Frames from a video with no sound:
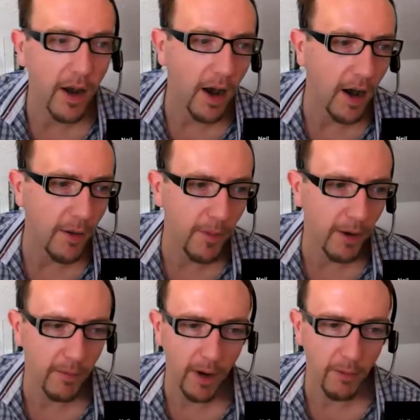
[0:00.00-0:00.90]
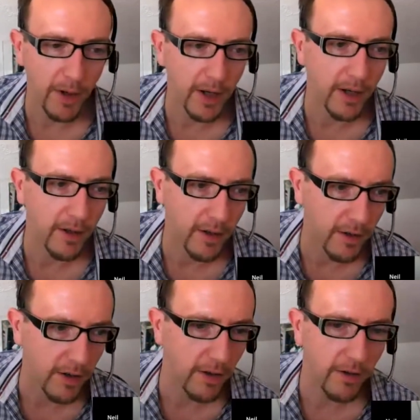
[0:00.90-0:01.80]
And we need to
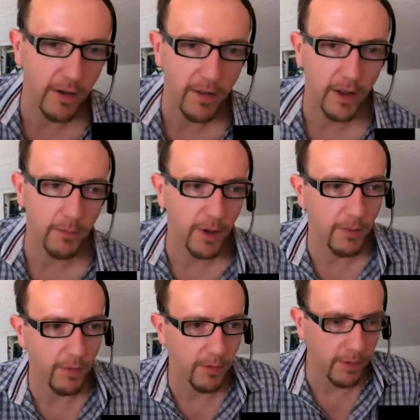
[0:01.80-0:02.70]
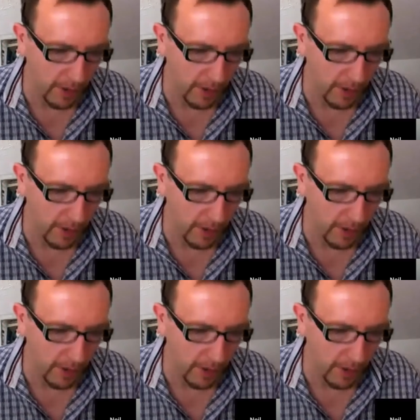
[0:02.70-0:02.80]
continue to thank people